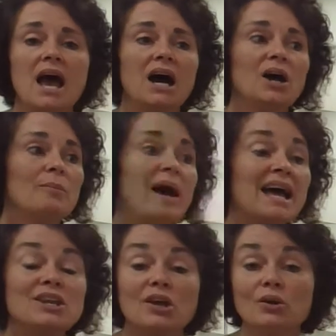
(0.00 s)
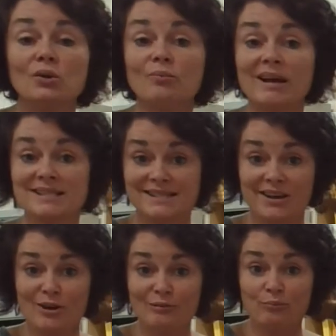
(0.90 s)
I know
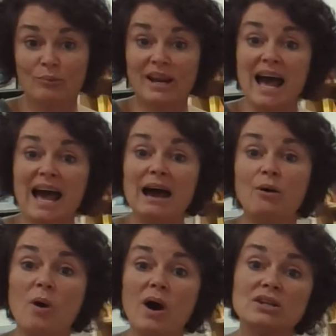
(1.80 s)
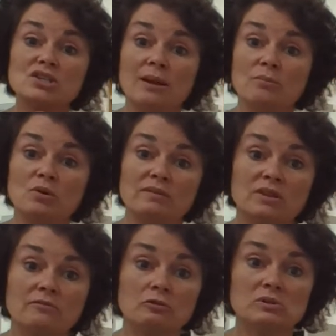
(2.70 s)
myself, when I watch a movie
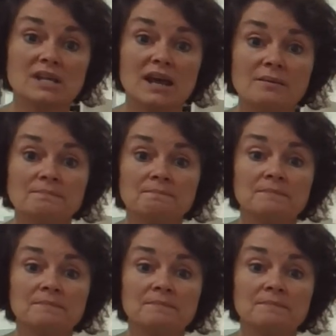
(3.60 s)
the first time,